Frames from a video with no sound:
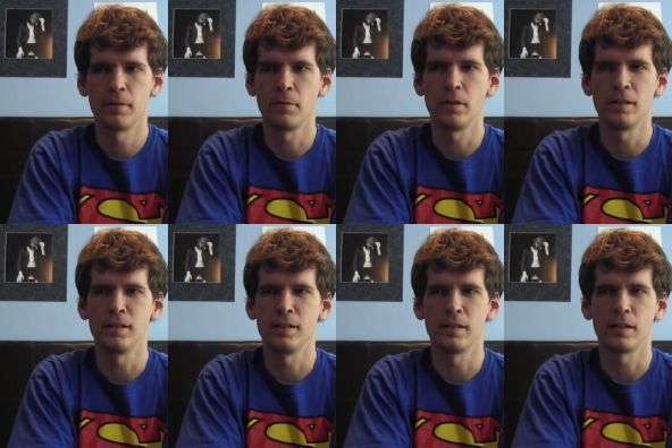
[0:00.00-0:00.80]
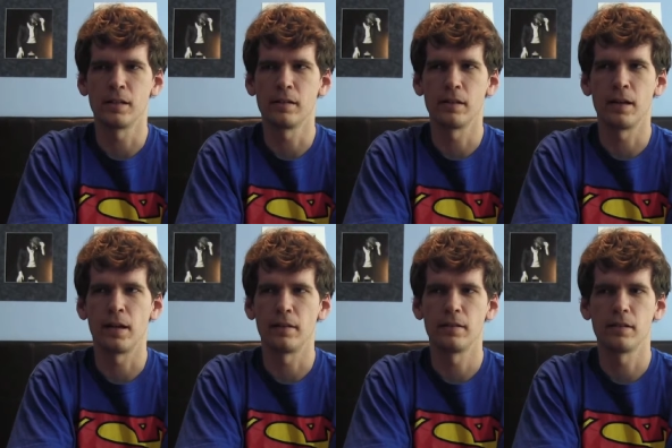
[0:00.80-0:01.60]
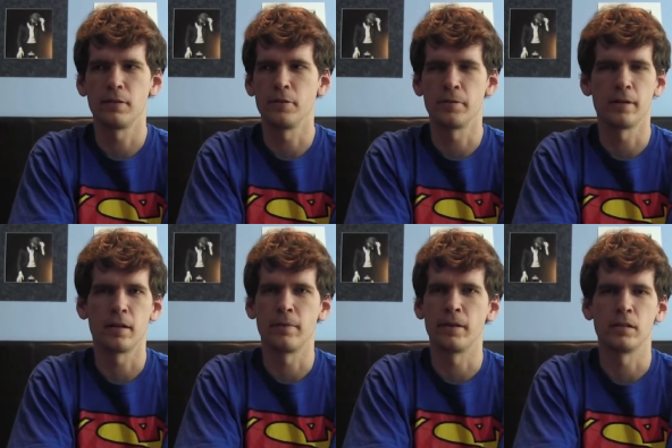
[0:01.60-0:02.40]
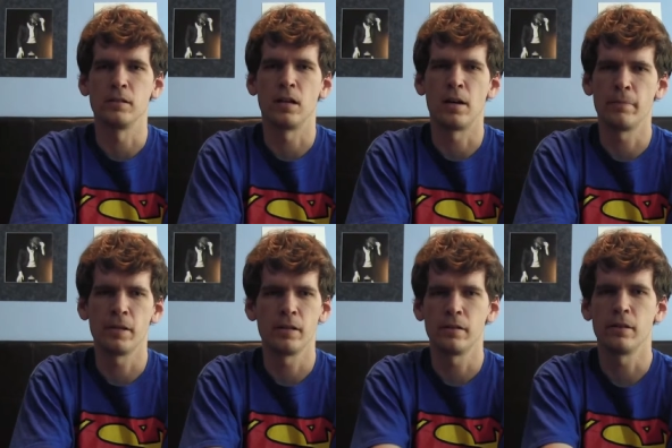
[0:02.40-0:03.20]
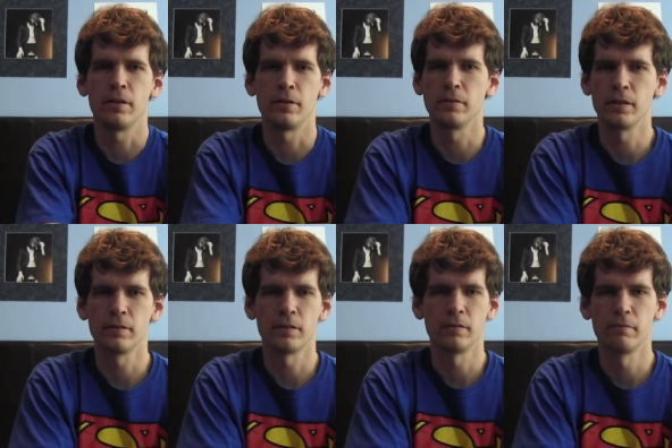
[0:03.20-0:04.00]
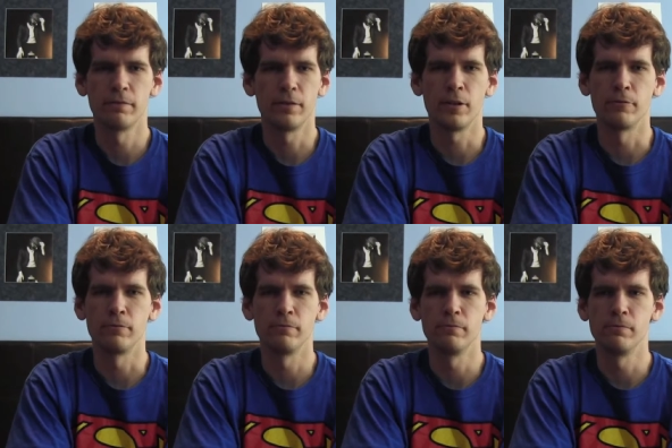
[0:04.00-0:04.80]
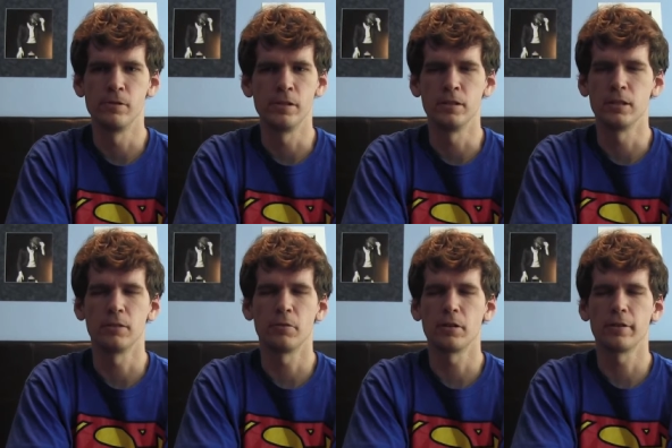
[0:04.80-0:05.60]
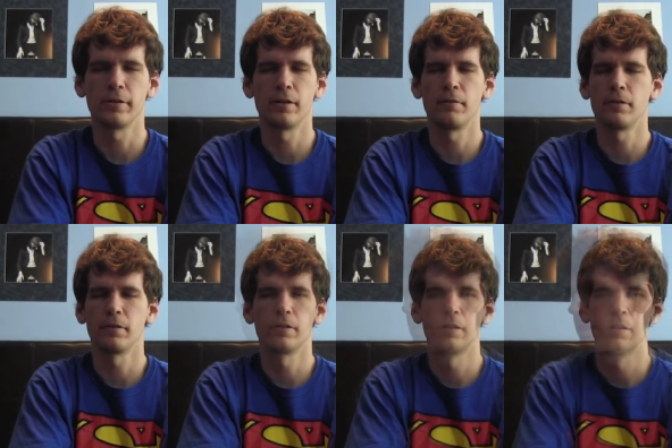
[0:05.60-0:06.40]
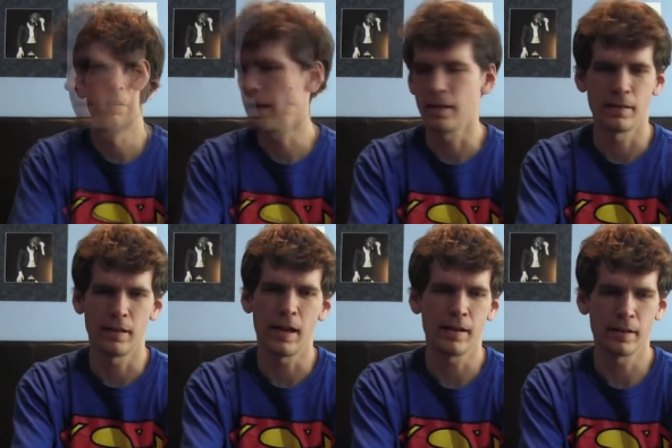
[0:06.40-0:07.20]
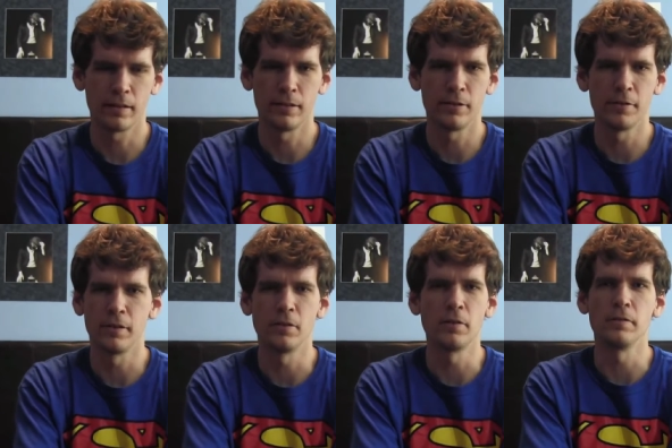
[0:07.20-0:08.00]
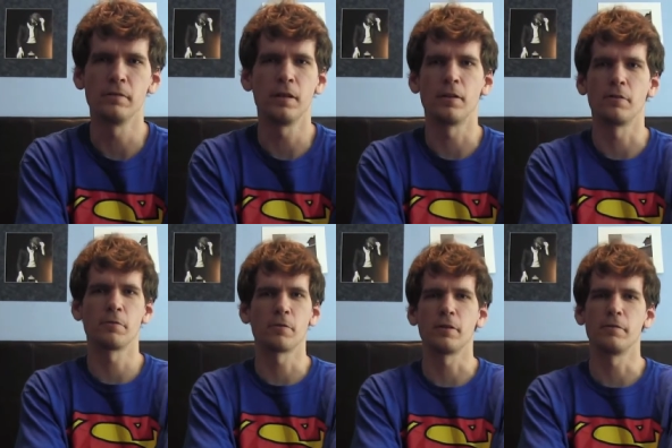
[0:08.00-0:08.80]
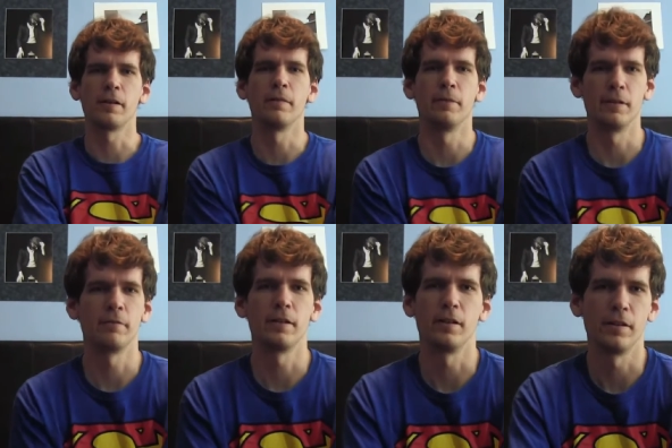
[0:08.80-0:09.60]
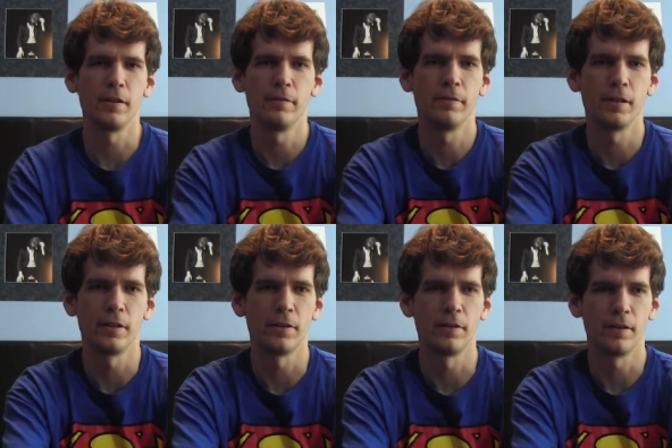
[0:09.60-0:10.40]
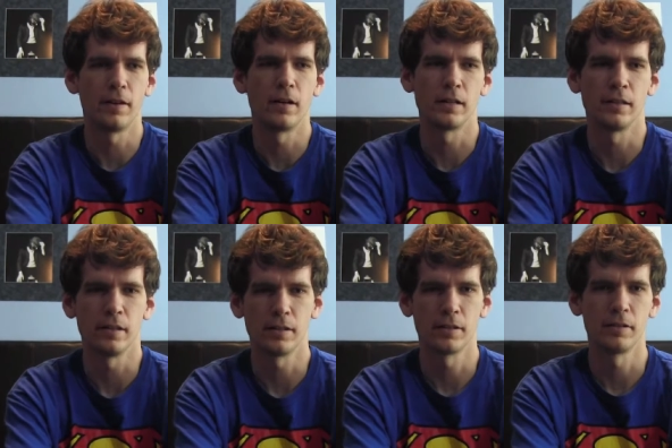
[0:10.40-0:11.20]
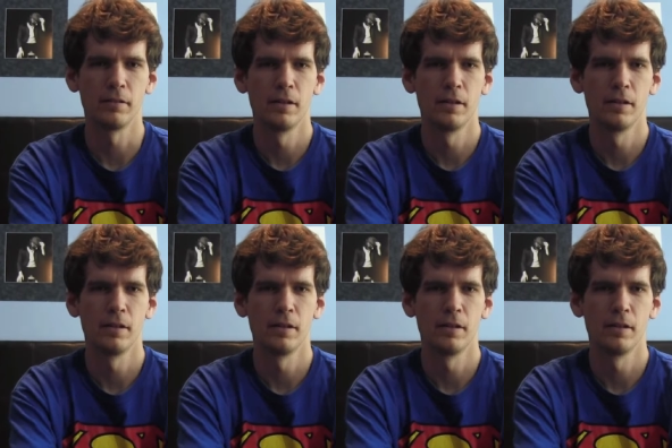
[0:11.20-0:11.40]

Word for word: What do you think that he was becoming a zombie? No, there's no reason whatsoever. And I can do a whole another 45 minute video, video on this.